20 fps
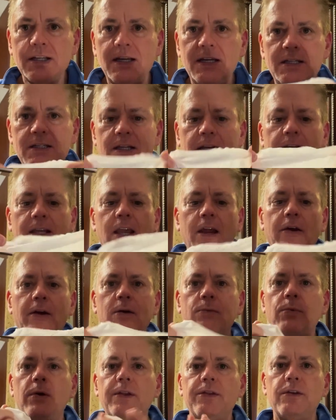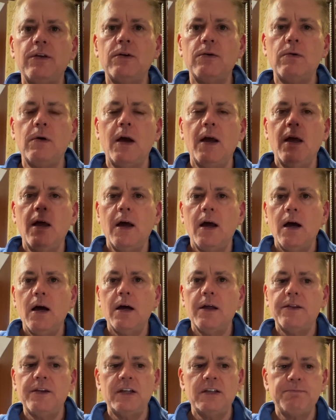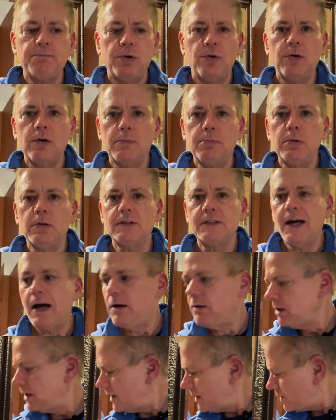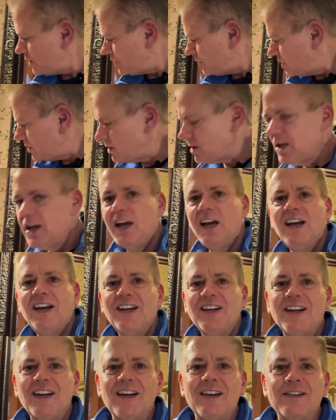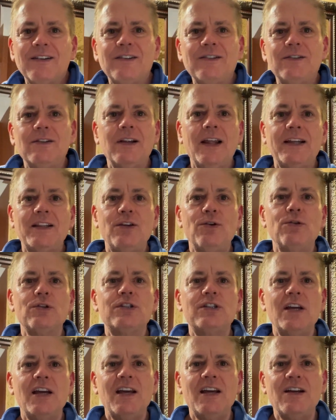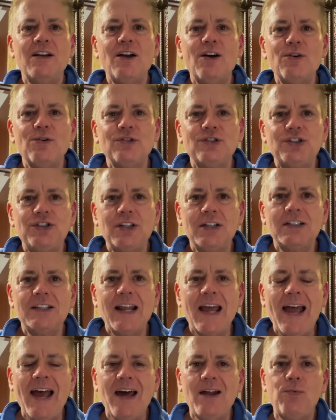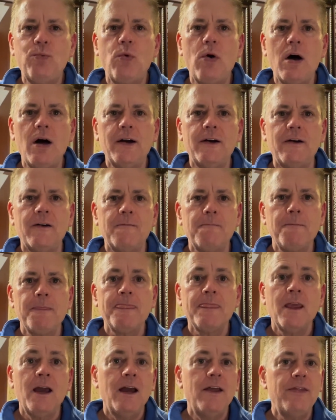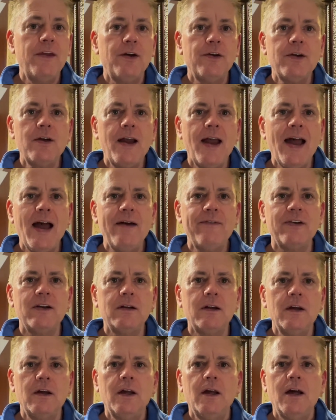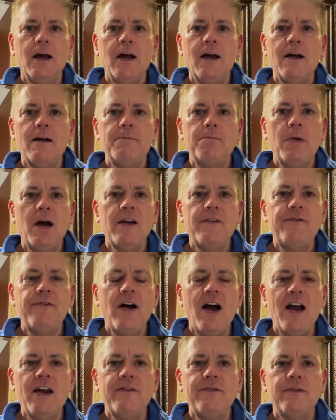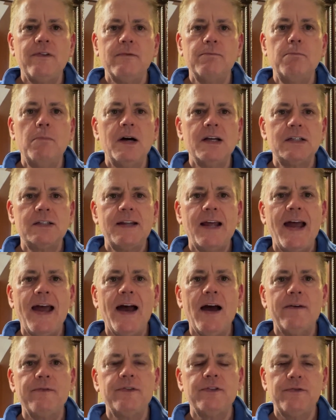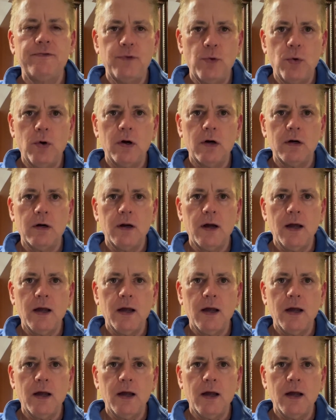easy to carry with you. These portable towelettes, just like the old saying goes, just add water. And there you have it. My 5 must-haves for